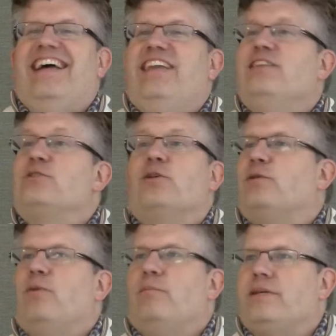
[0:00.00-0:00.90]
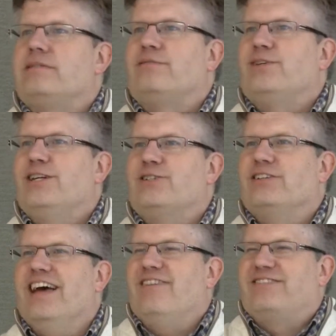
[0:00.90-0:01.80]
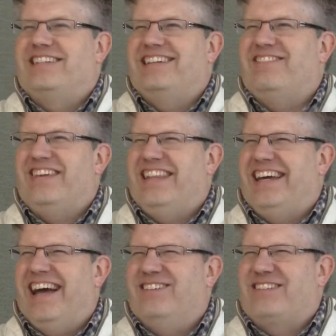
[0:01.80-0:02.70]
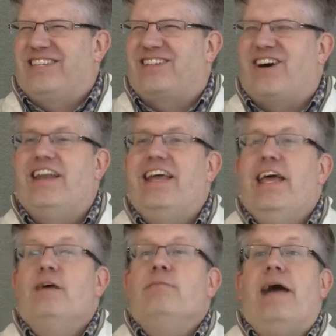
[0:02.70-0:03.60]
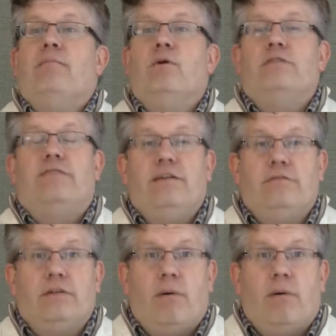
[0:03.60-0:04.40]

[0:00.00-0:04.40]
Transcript: There's only one piece of furniture left. Everything else is gone. My most favorite